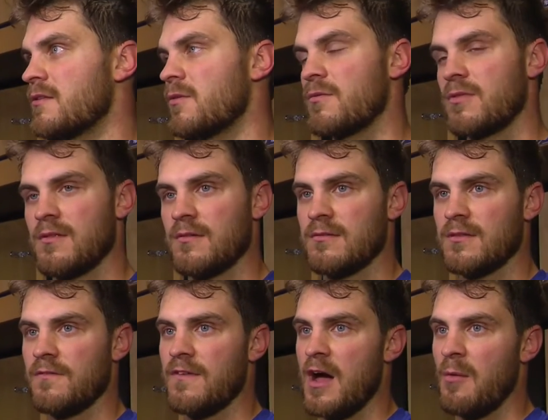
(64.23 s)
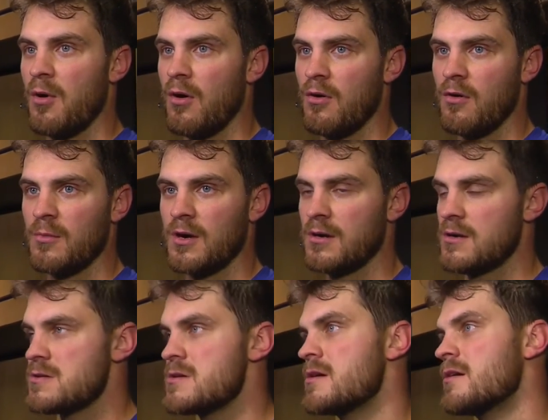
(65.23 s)
The foul ball homer
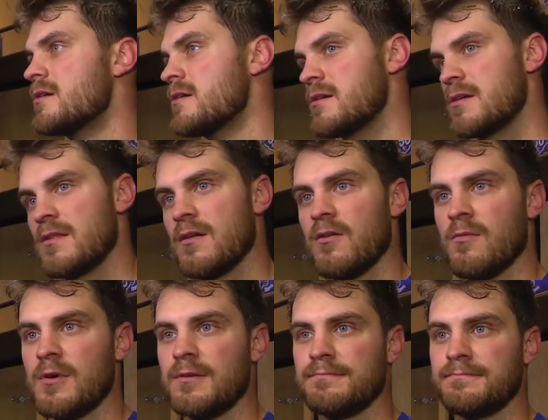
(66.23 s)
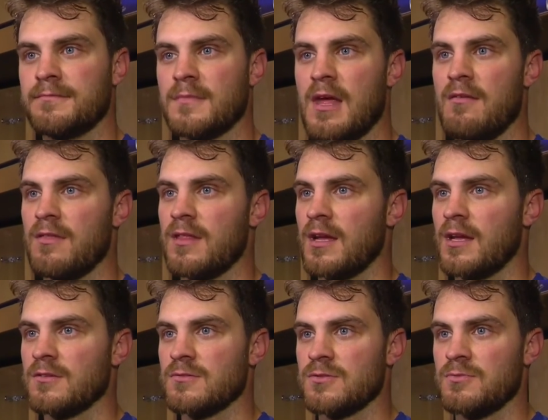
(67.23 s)
and the homer. Everything
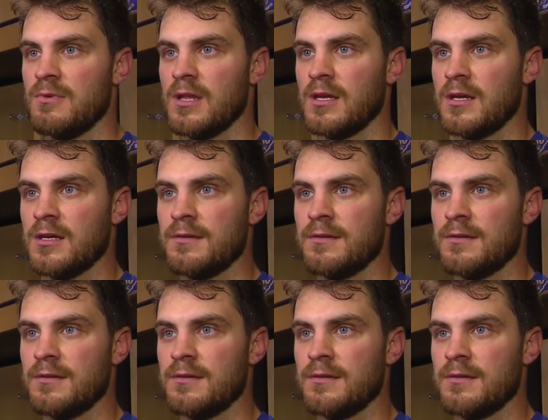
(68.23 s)
else was really good.